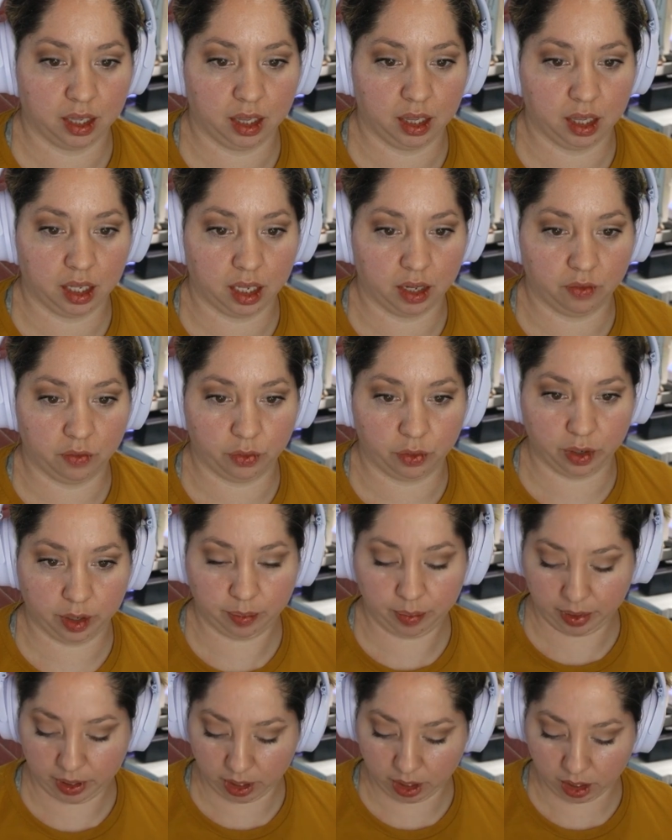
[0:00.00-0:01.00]
Love
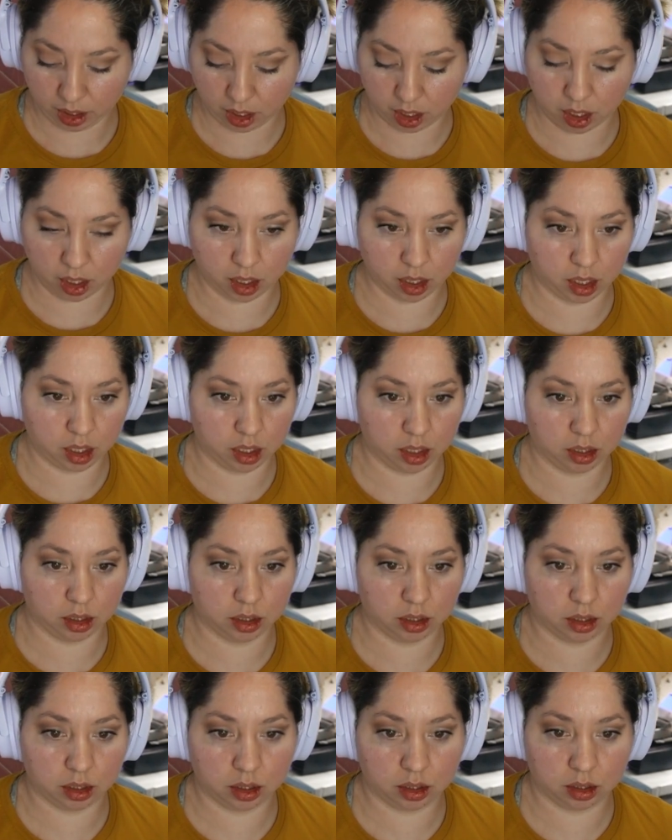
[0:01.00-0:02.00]
repeat
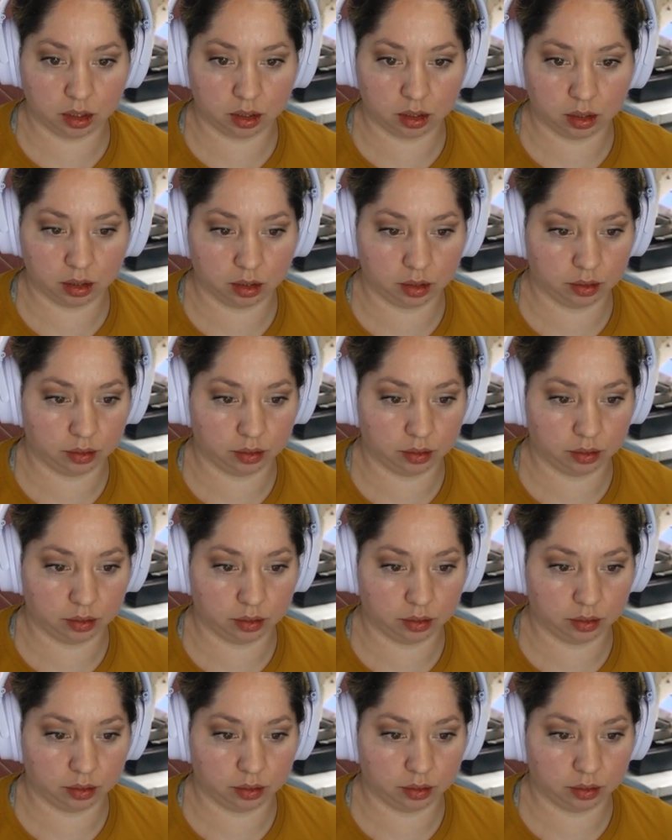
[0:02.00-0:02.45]
letters.